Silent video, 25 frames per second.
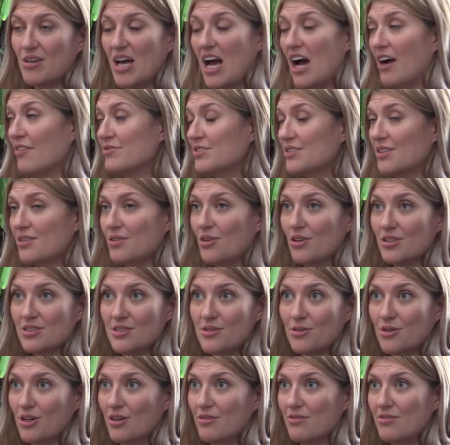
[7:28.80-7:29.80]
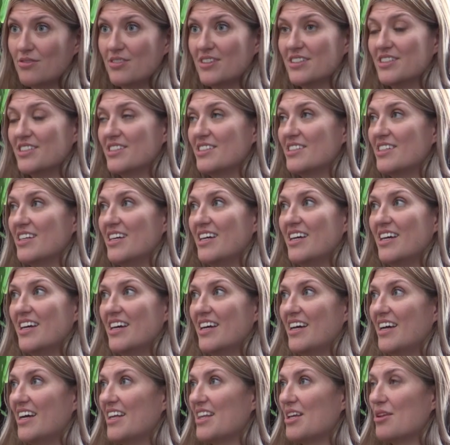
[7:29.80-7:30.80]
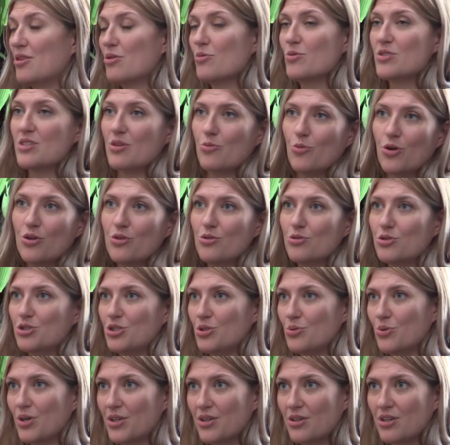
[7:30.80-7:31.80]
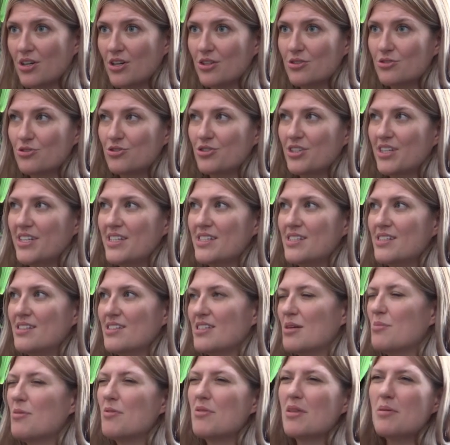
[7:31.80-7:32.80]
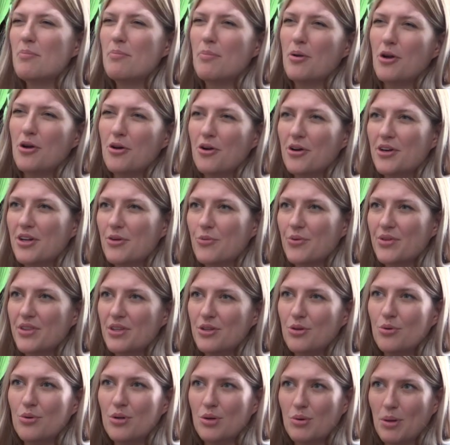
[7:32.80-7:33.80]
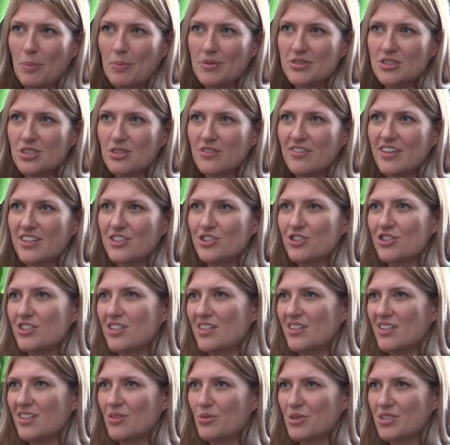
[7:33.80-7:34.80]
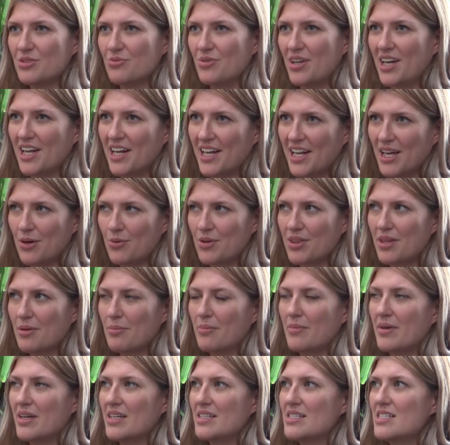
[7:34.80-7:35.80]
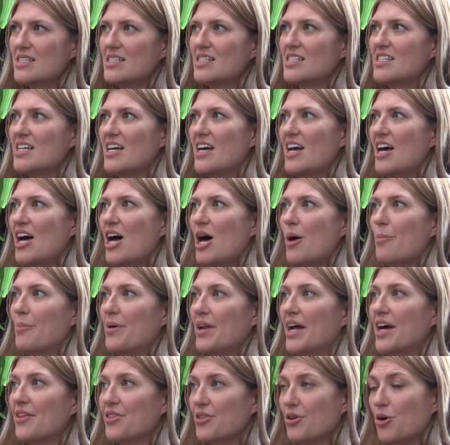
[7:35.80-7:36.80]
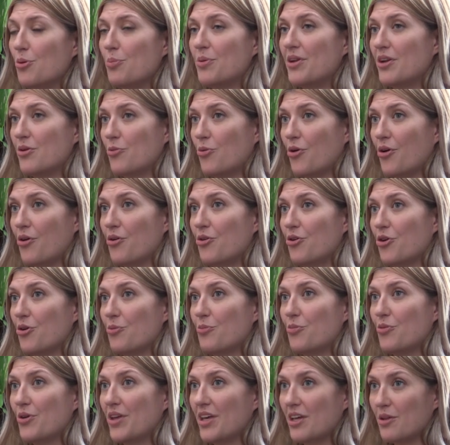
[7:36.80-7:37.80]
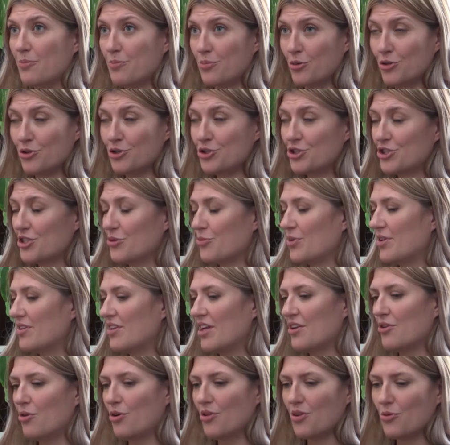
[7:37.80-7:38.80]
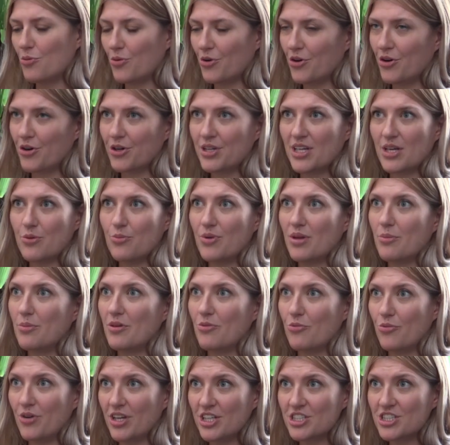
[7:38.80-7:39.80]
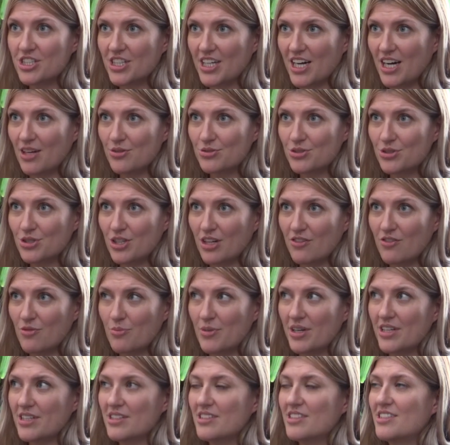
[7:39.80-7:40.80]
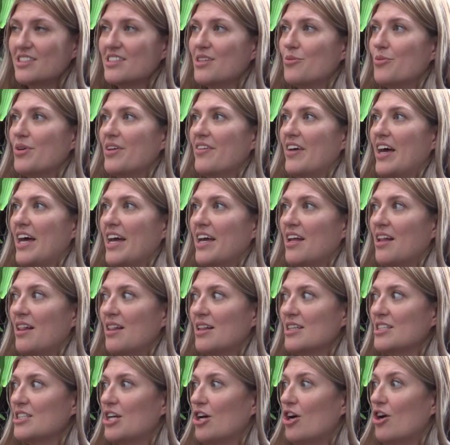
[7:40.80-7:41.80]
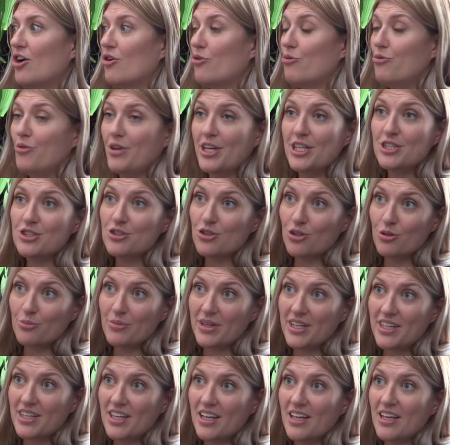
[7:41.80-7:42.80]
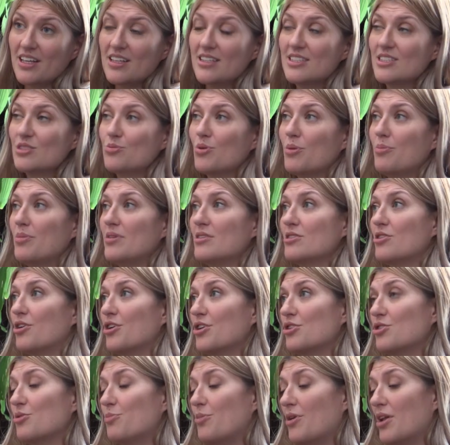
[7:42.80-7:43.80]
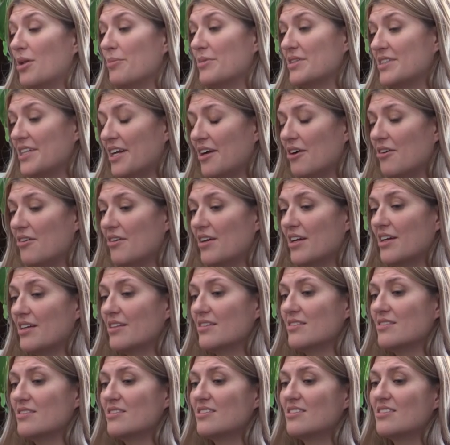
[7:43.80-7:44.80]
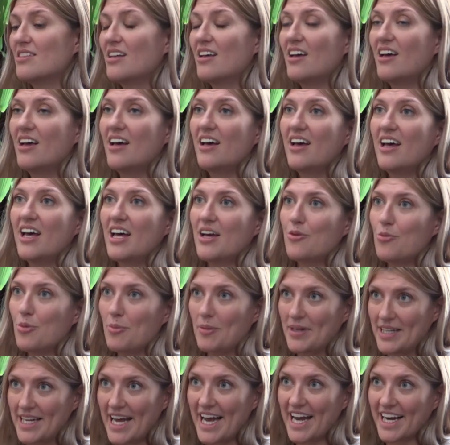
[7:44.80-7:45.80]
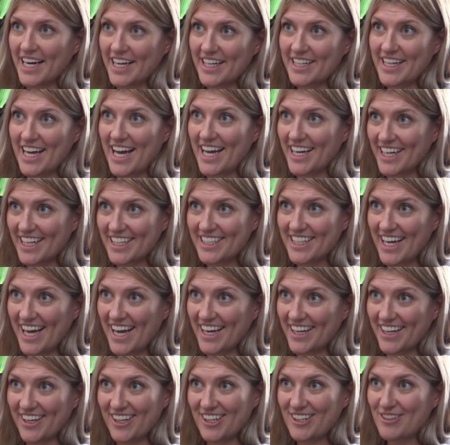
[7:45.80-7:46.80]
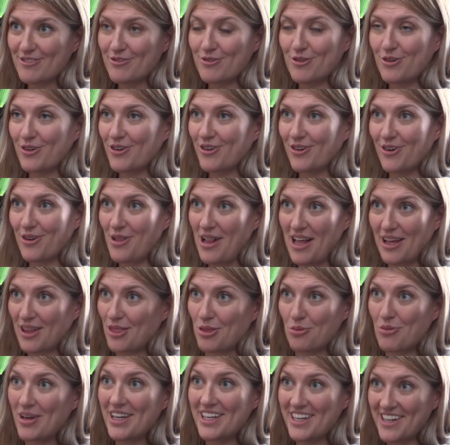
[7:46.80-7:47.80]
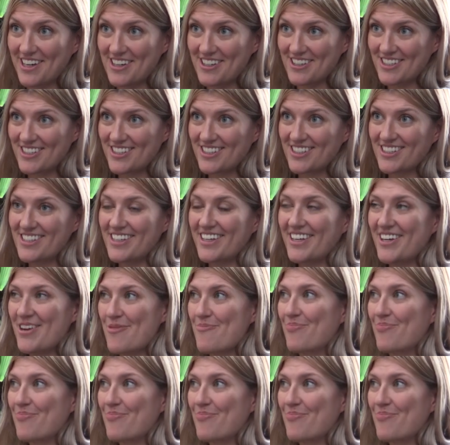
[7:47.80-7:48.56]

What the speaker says: After the Oslo conference. And then there was like one or two other countries. Some of them blurred it with the Nuclear Weapons Convention. It wasn't really clear what they meant. But at the open-ended working group, we had pushed and we'd done all the work and we had been reaching out to governments and we had held regional meetings. We'd been talking to parliamentarians and we'd been nagging for like 3 years.